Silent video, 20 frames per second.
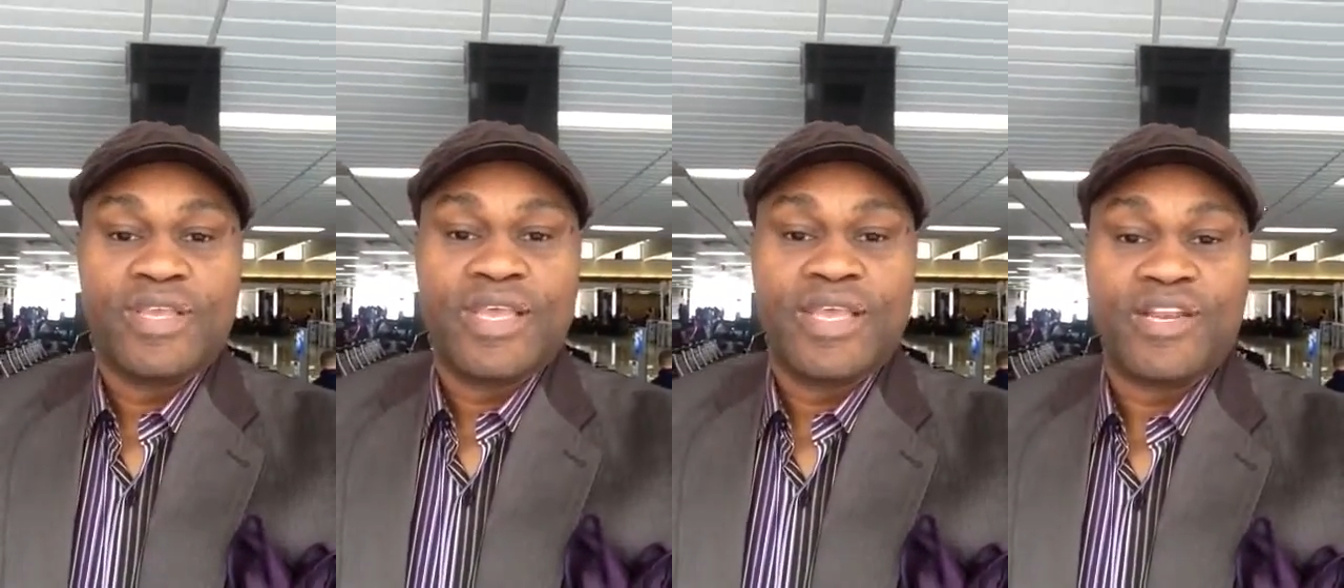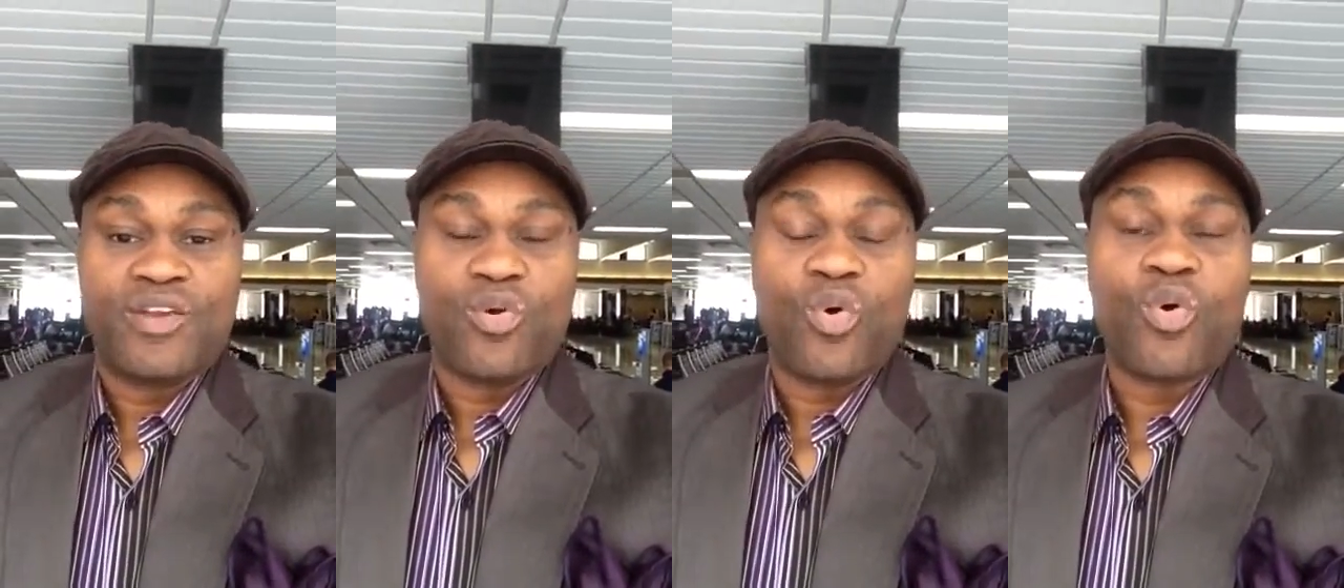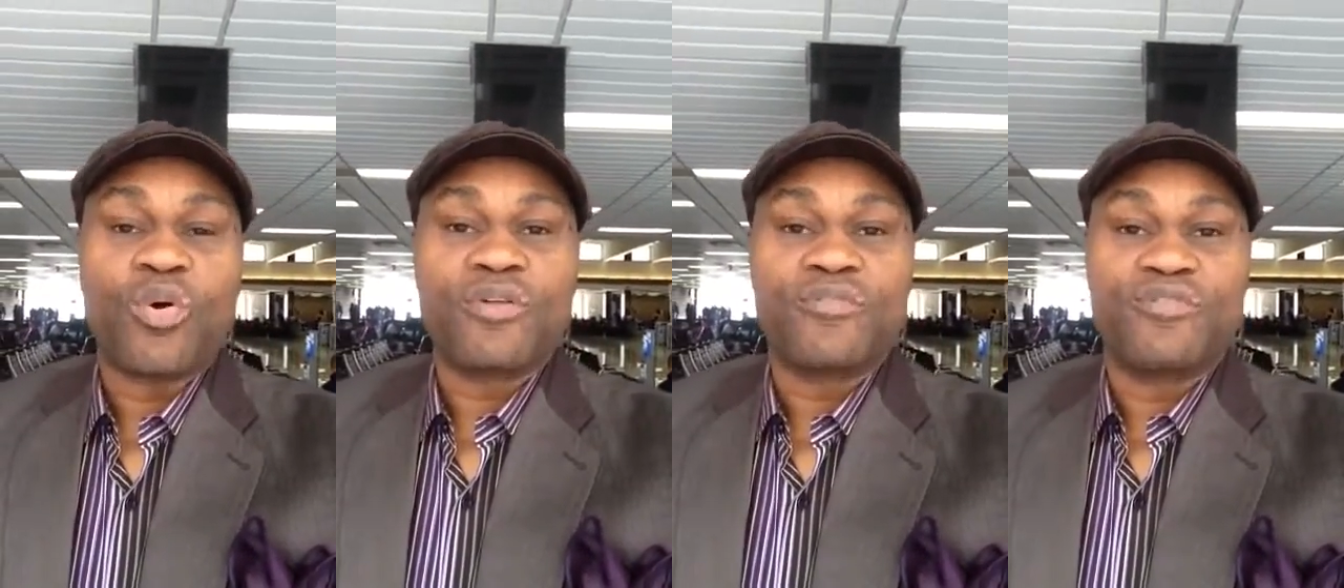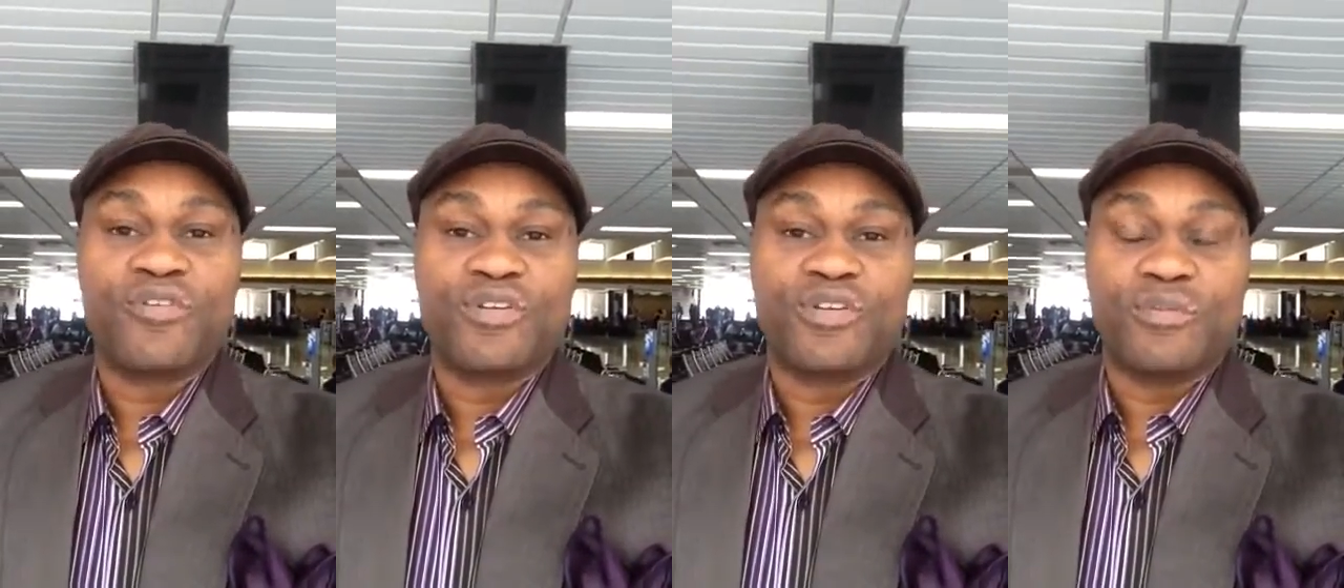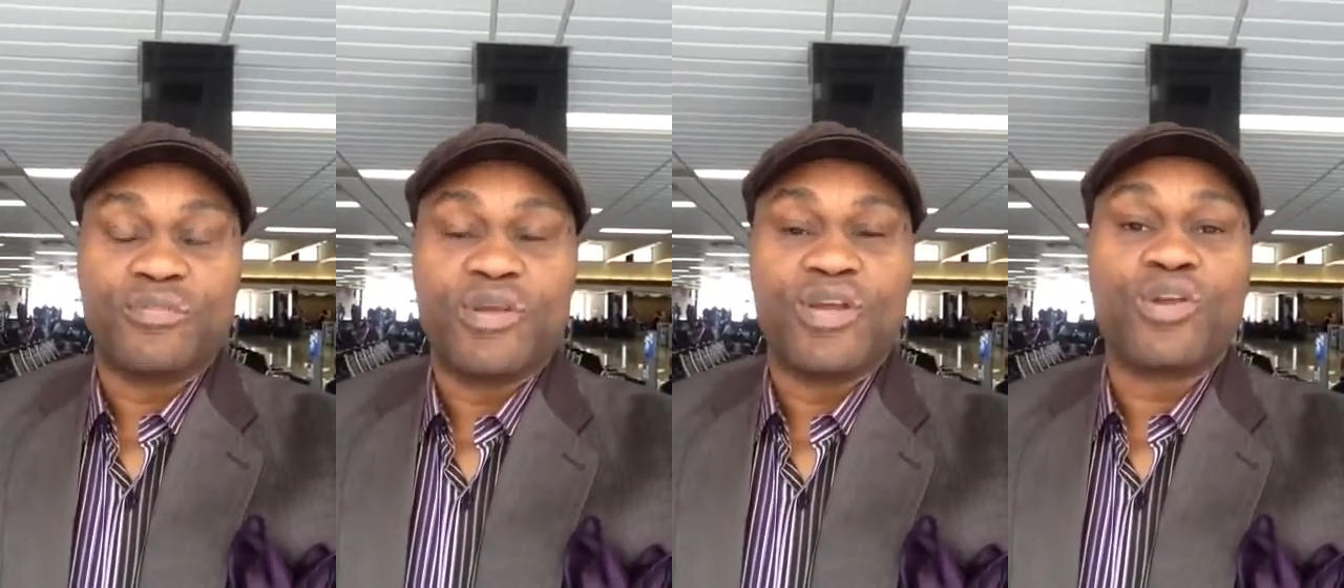And in order for
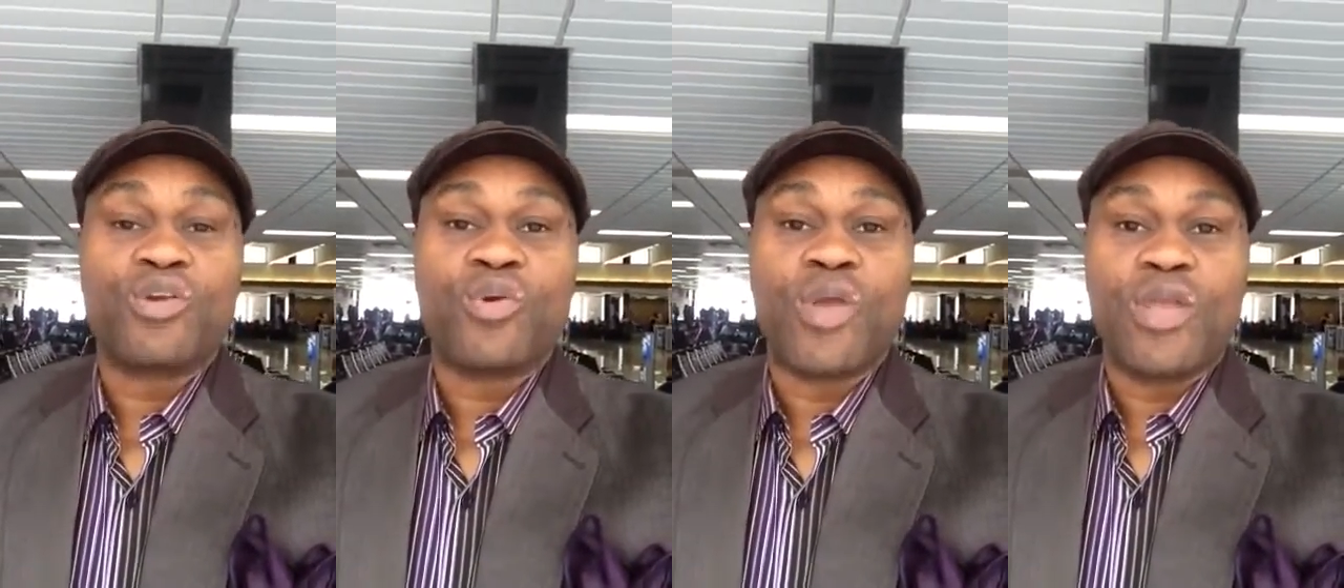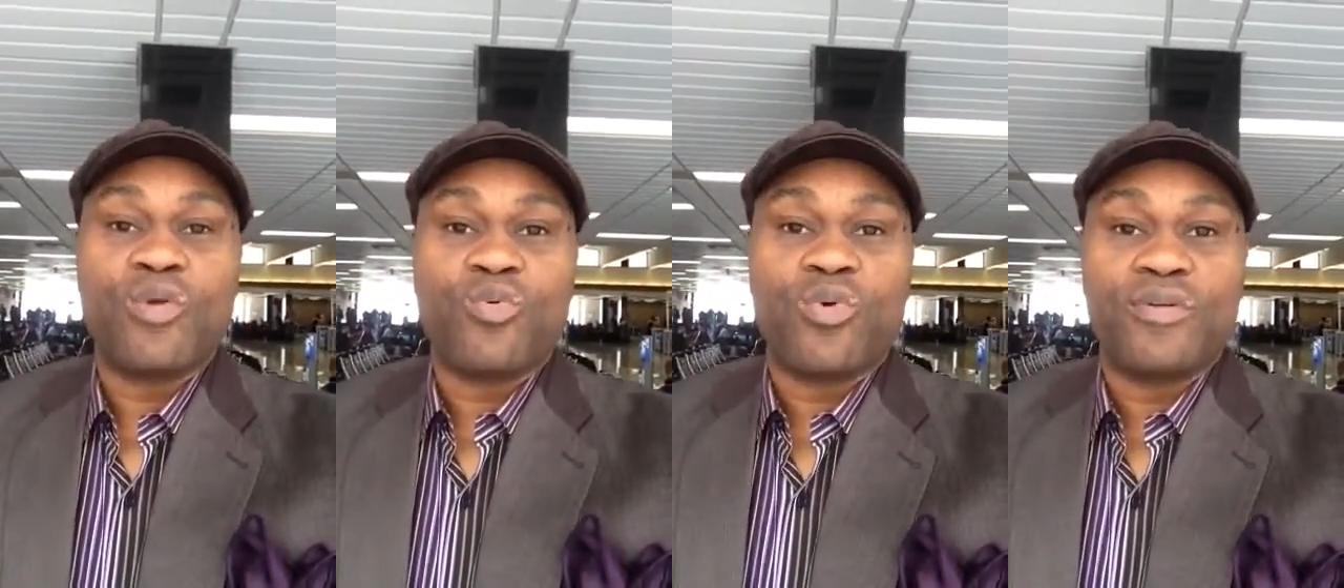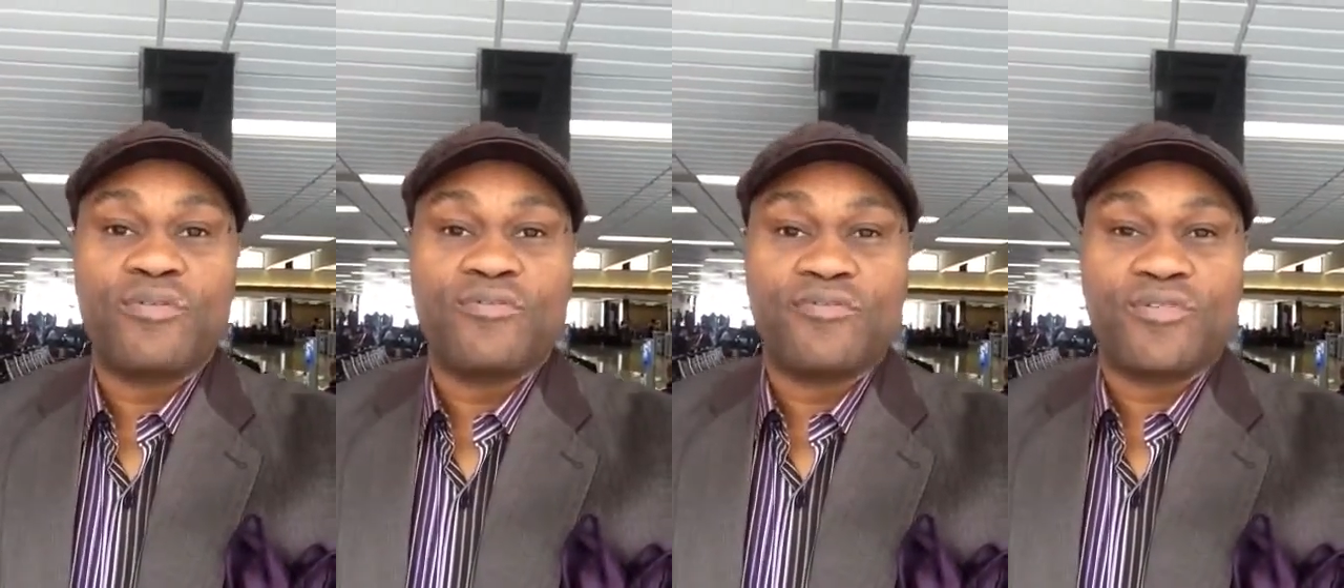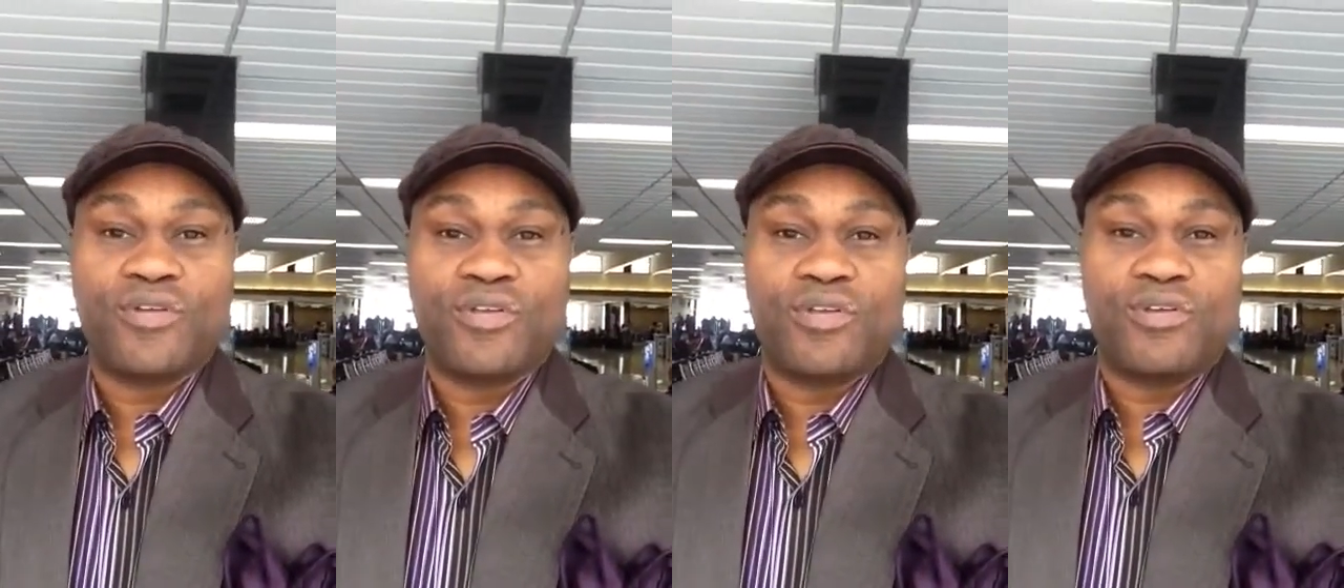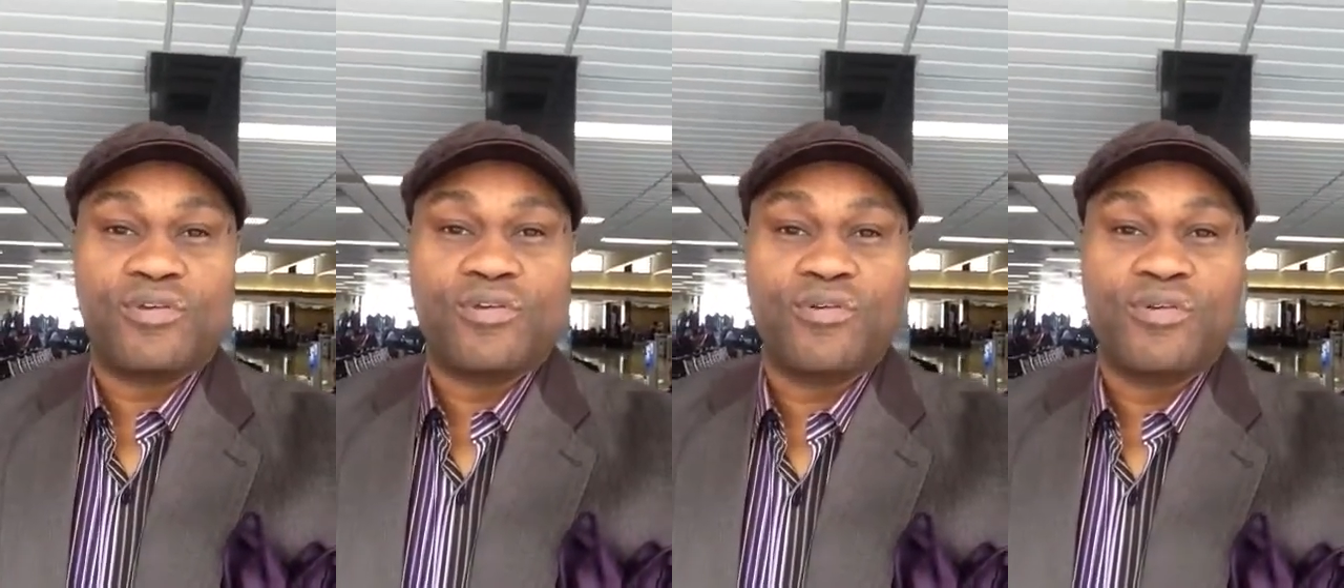it to be a great one for
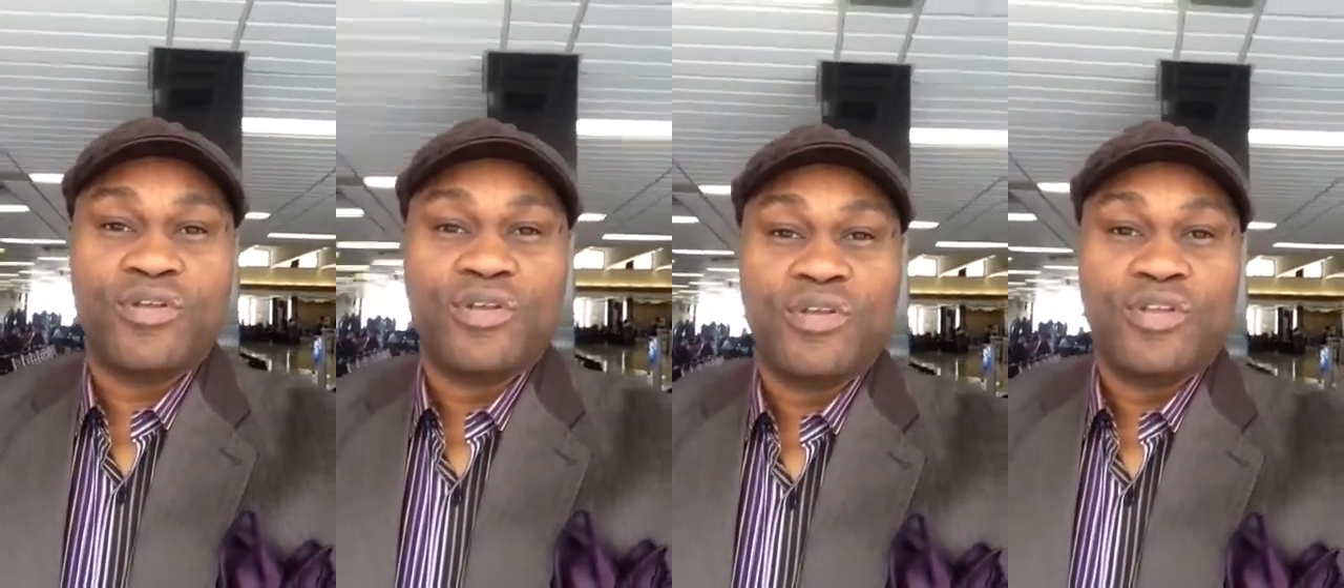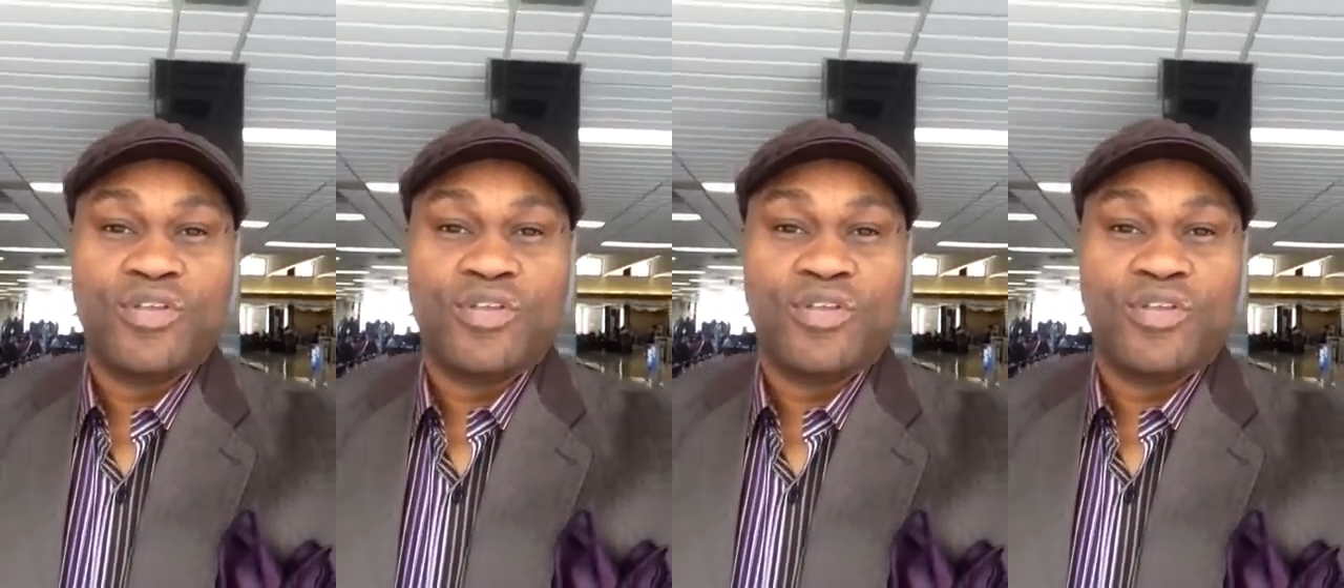you,